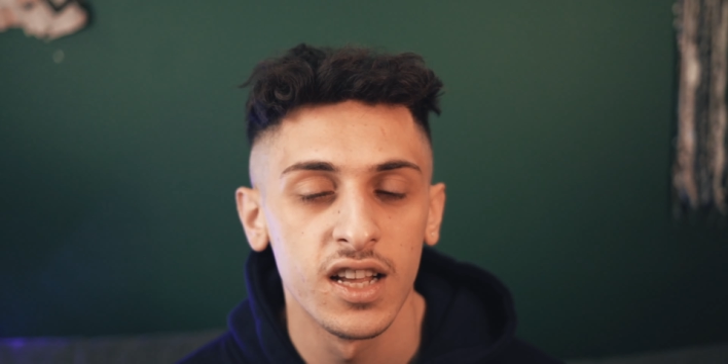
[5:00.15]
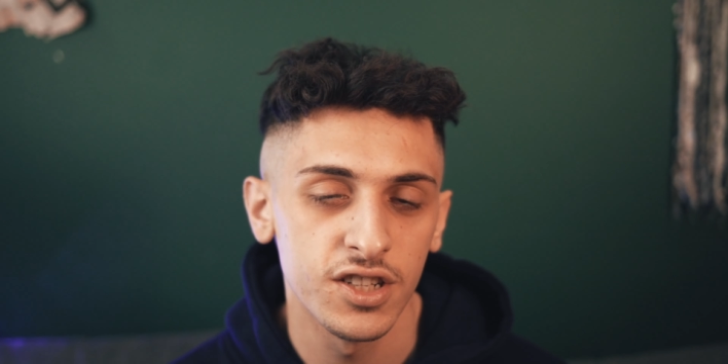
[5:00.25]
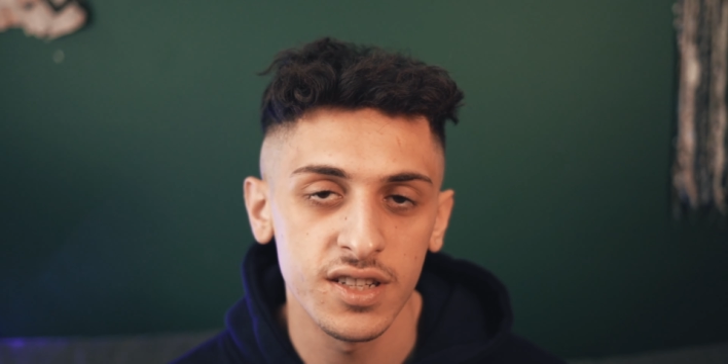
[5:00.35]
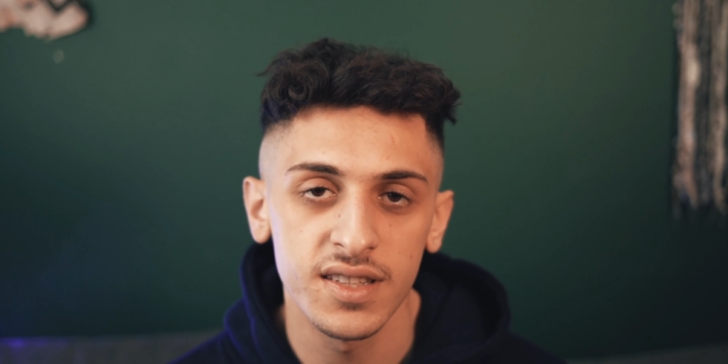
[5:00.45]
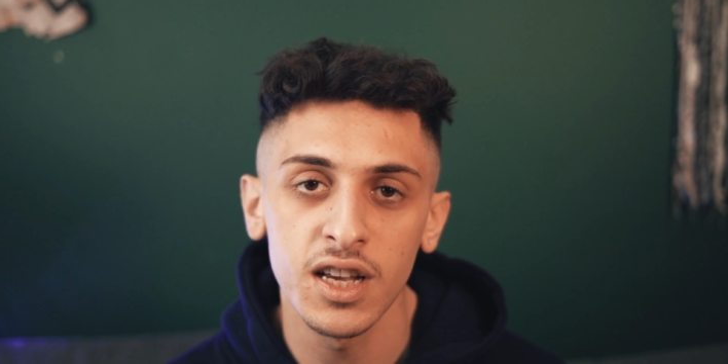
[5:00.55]

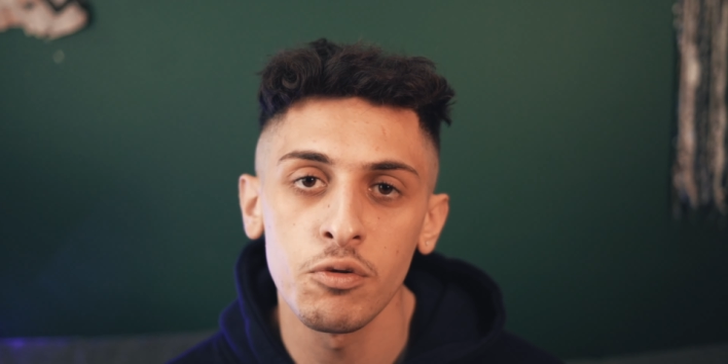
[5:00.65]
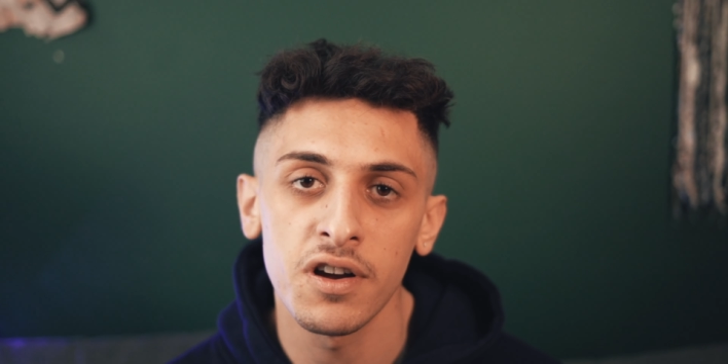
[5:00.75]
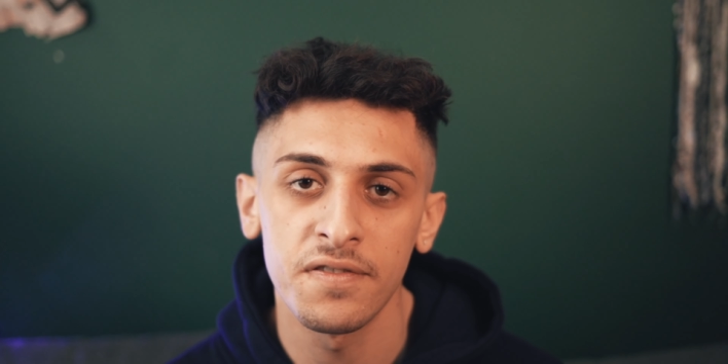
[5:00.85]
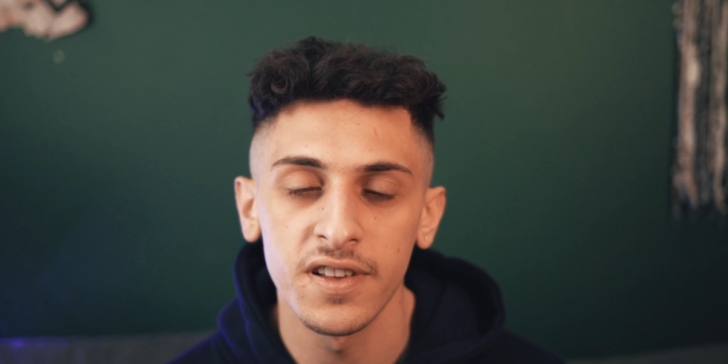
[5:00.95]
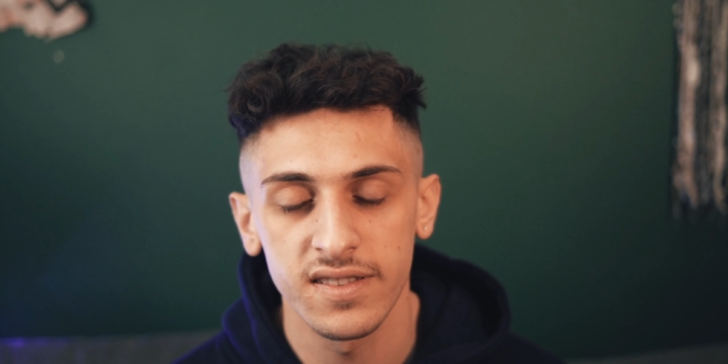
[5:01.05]
Just sing where
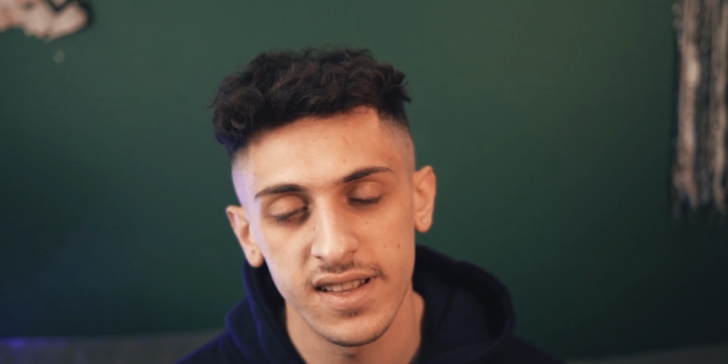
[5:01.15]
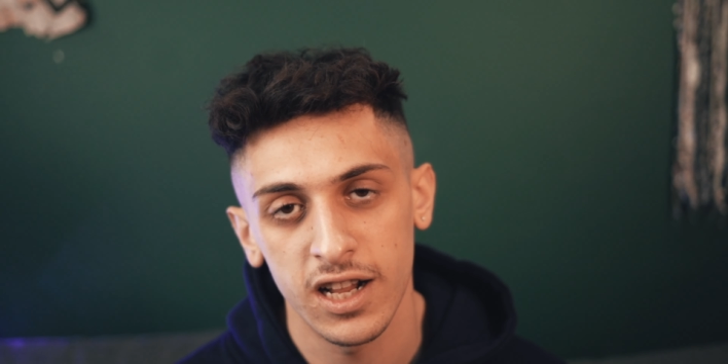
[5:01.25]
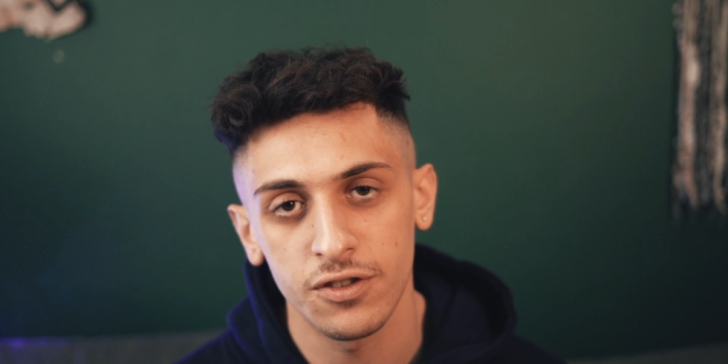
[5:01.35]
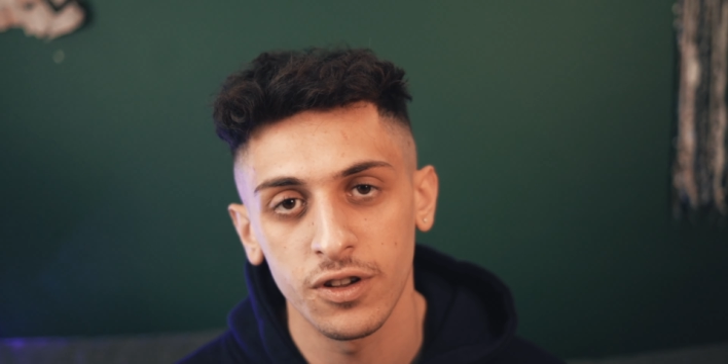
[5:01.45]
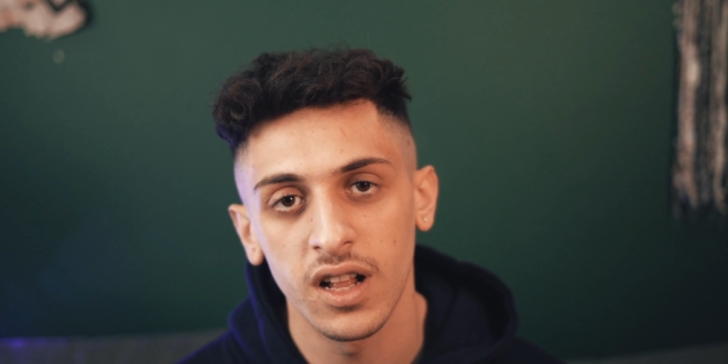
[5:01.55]
it feels
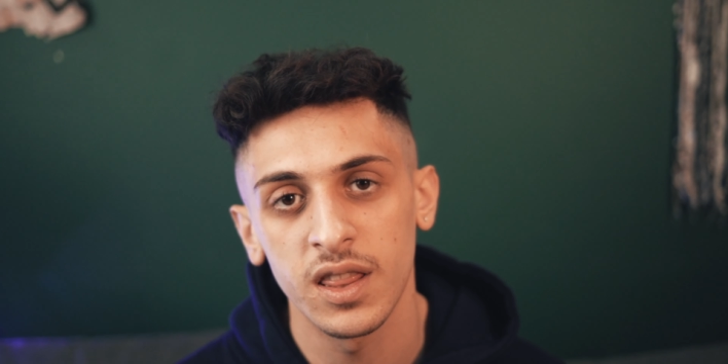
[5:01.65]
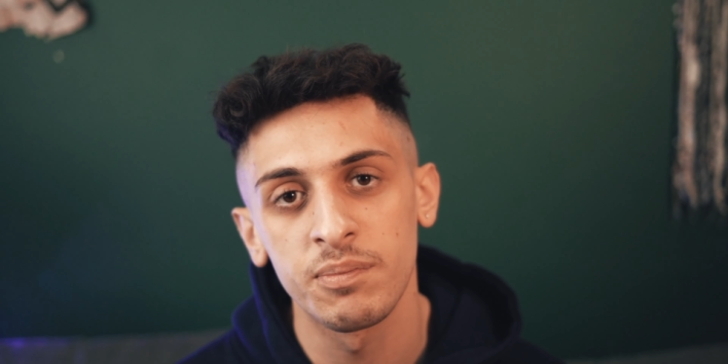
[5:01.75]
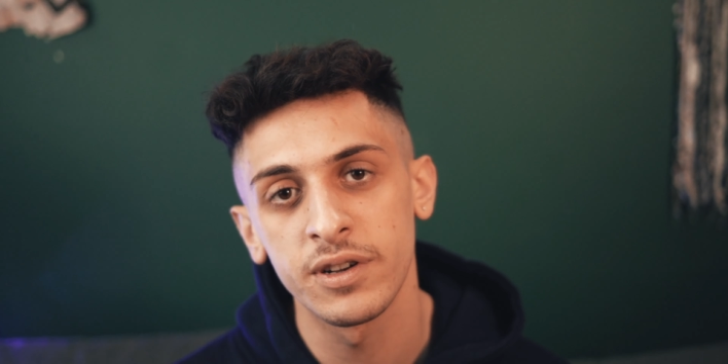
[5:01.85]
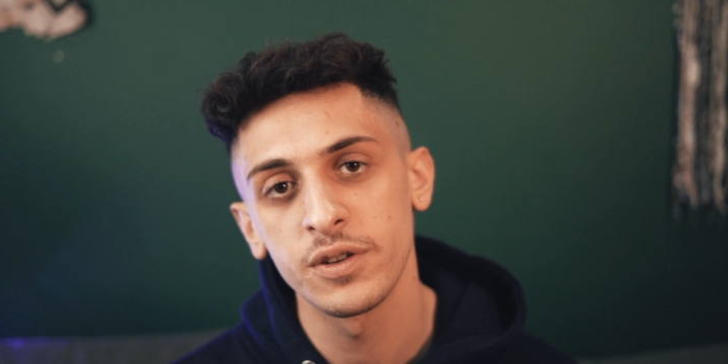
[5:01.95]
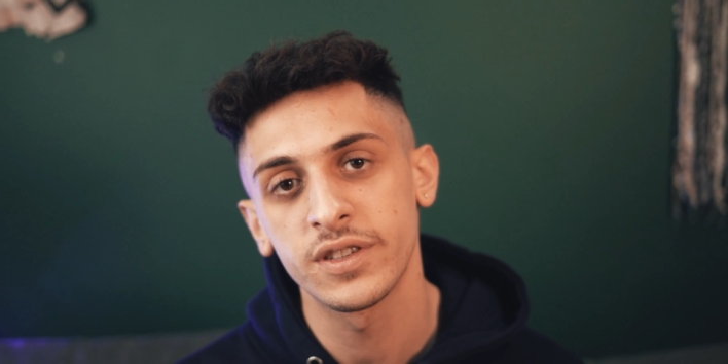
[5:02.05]
natural and the
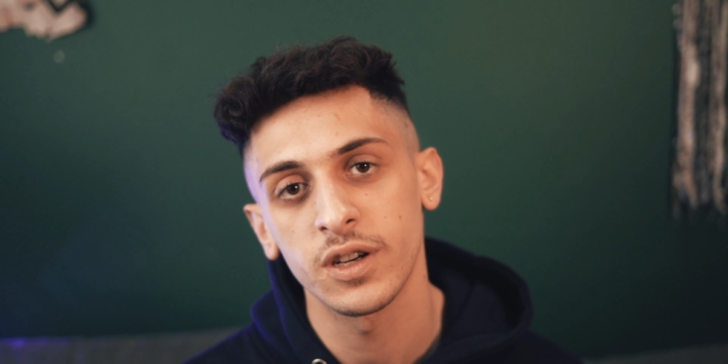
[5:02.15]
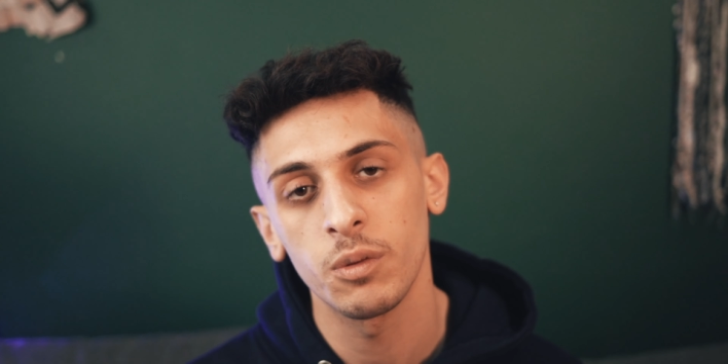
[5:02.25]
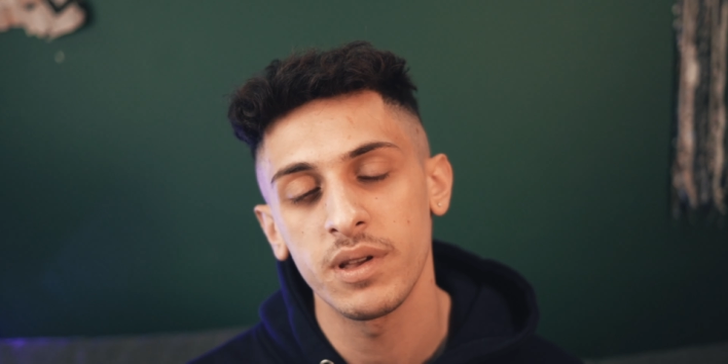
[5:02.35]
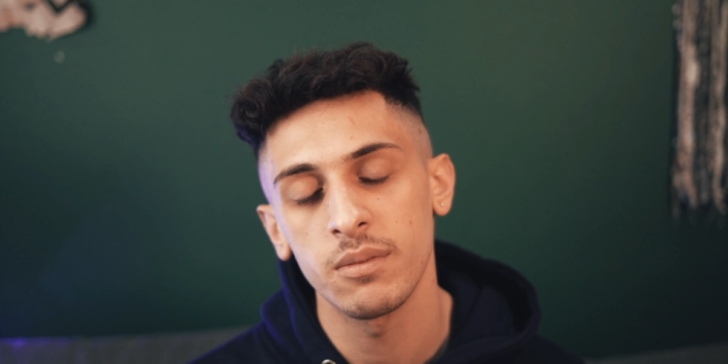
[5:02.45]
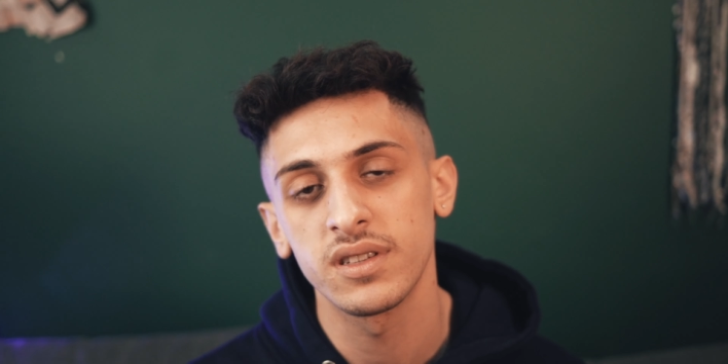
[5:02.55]
producer will
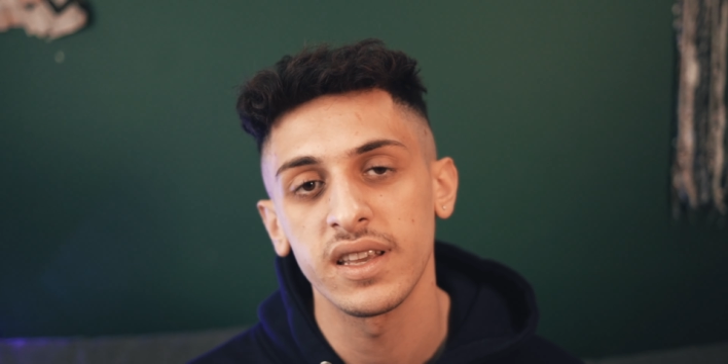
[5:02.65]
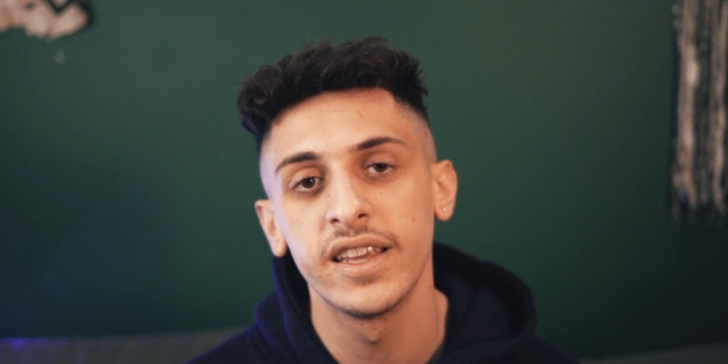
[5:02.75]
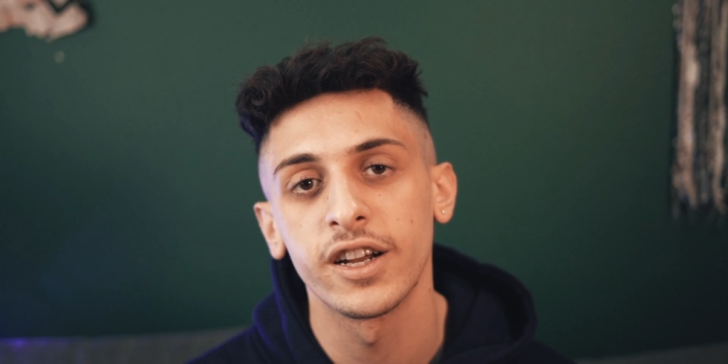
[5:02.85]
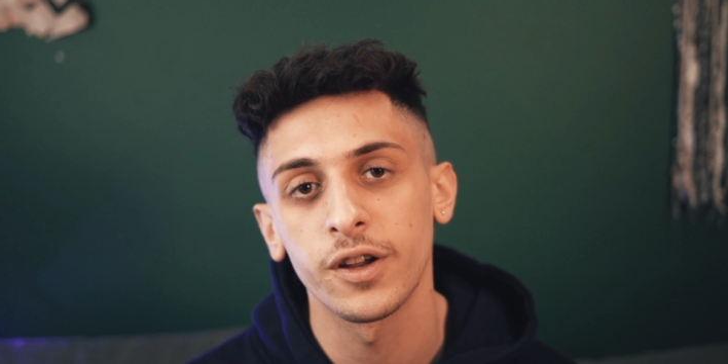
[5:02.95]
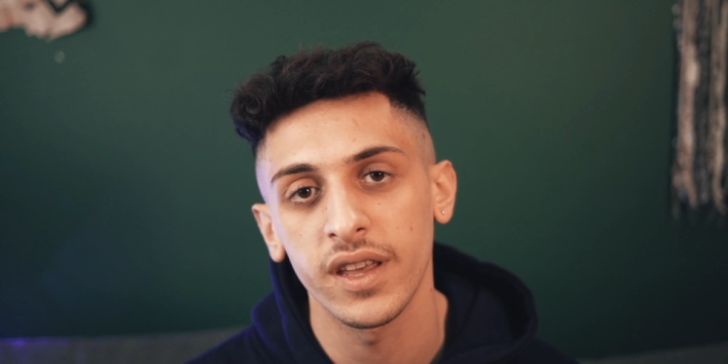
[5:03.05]
be able to
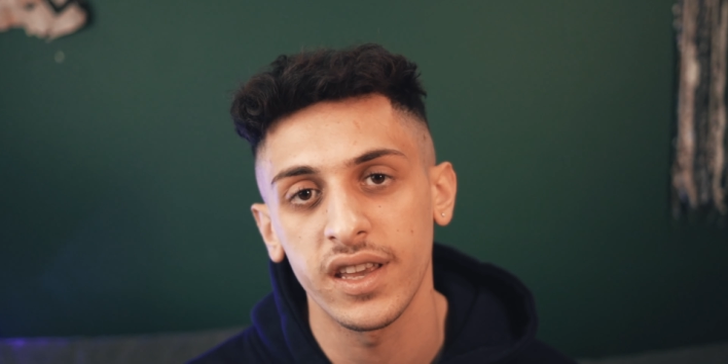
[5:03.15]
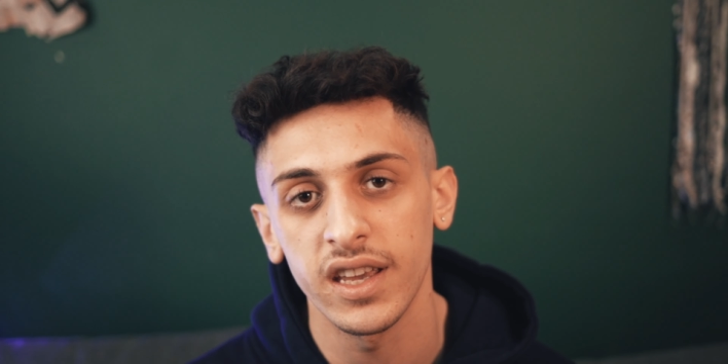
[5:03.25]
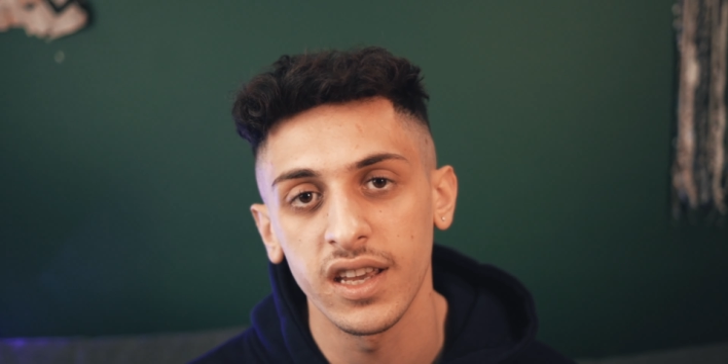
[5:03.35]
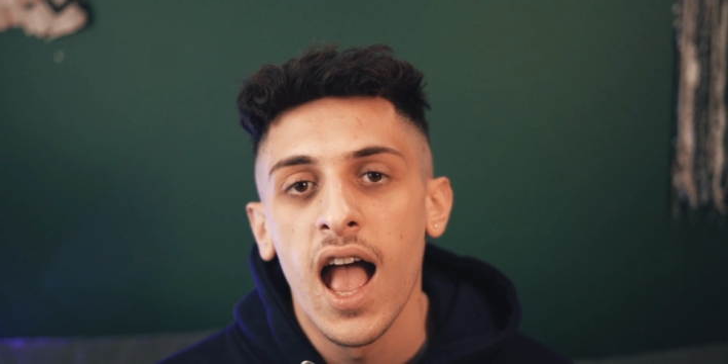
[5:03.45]
hear the key.